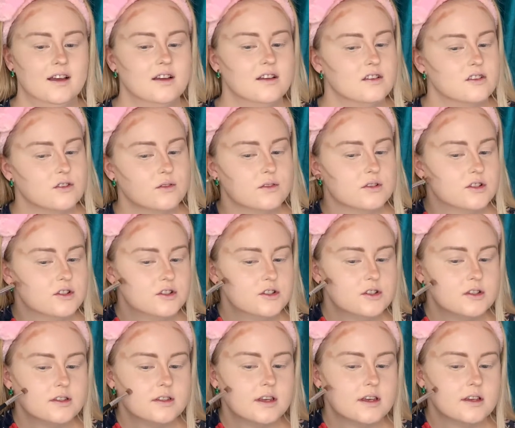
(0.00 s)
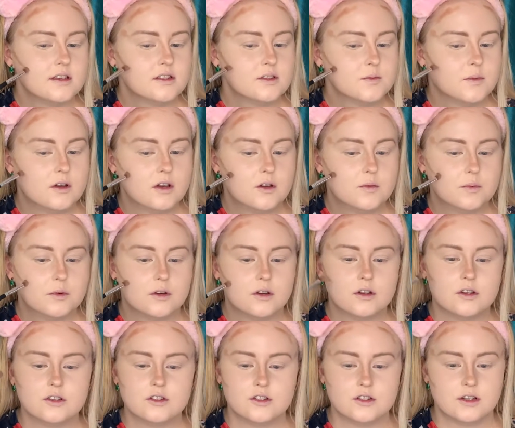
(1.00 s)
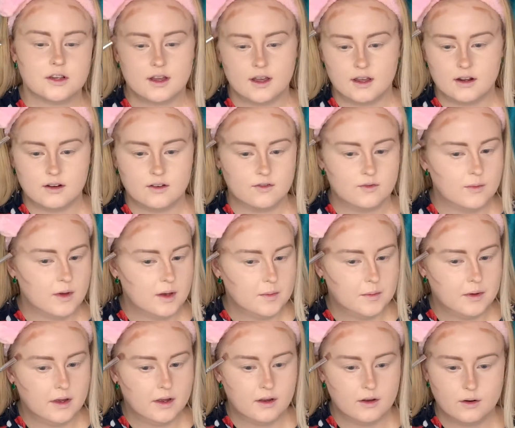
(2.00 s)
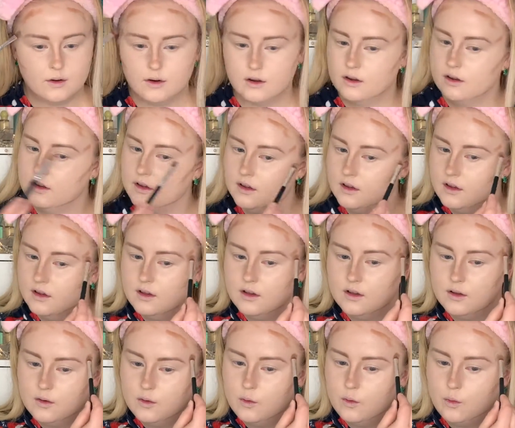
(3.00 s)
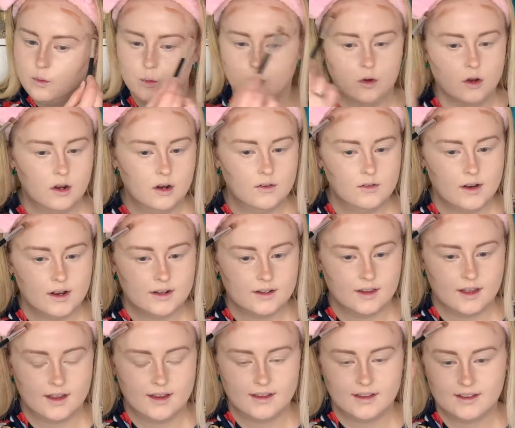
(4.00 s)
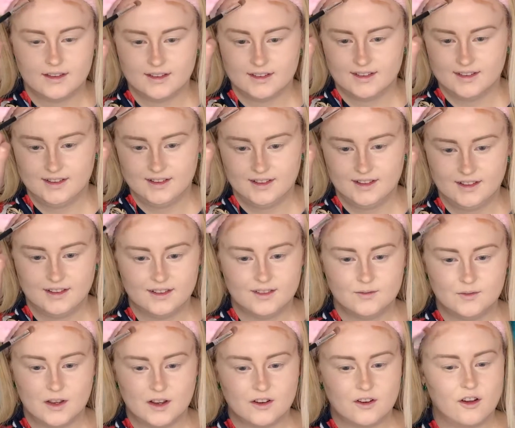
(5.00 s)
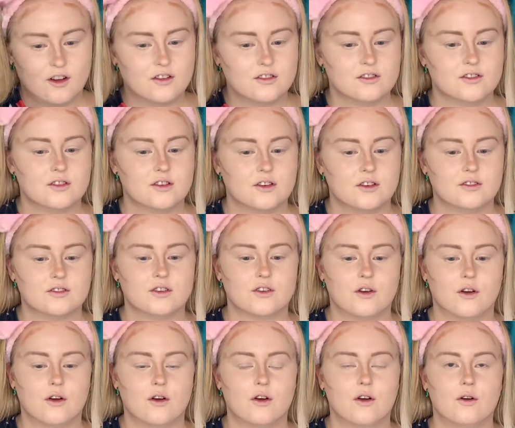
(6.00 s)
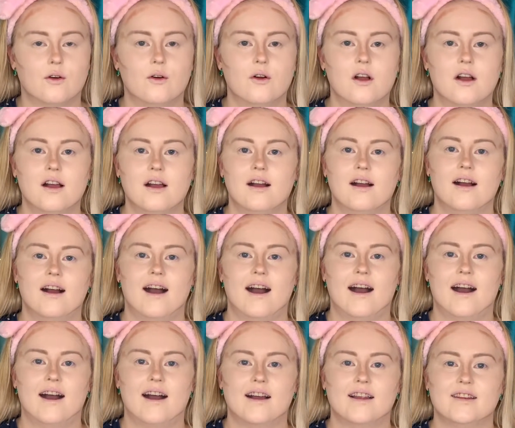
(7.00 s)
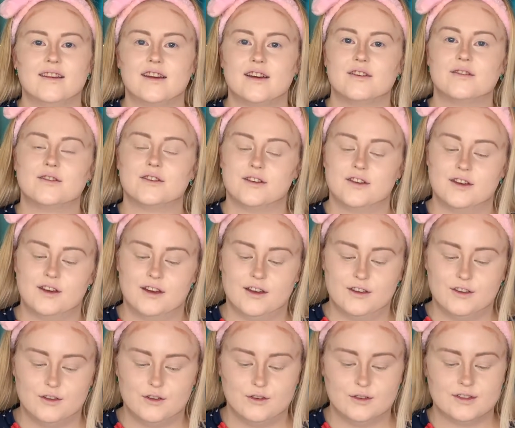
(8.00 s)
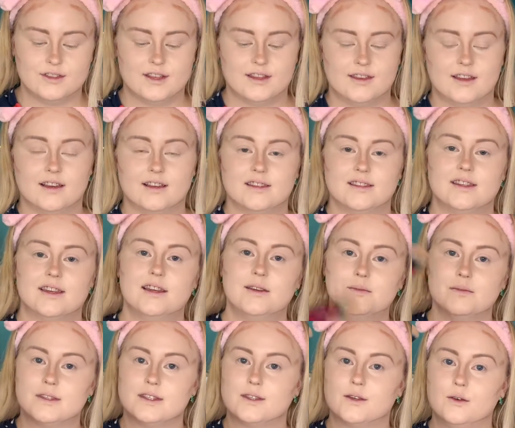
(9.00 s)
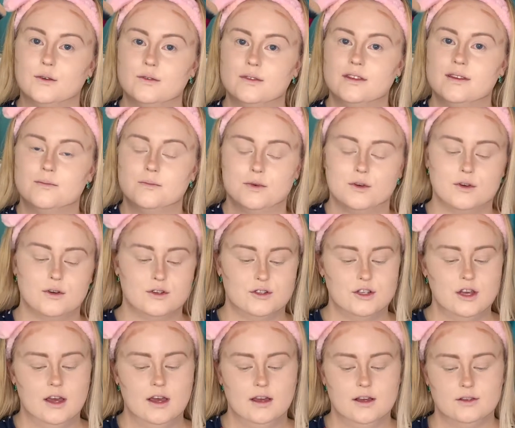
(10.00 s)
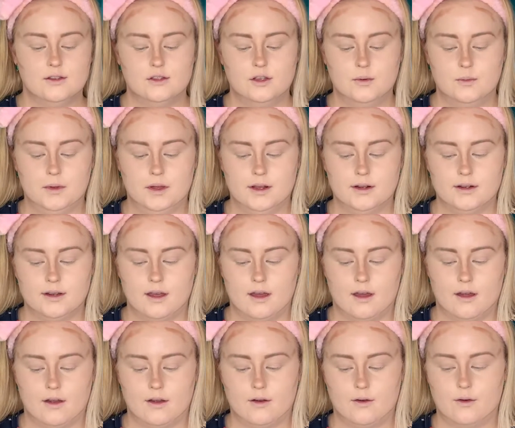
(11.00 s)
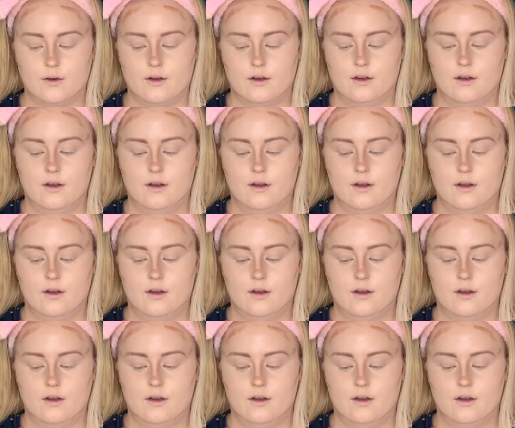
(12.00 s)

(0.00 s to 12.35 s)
So I just used a small brush to kind of map out where I'd like my contour to go, and now I'm going to use that same sculpting brush to blend it out,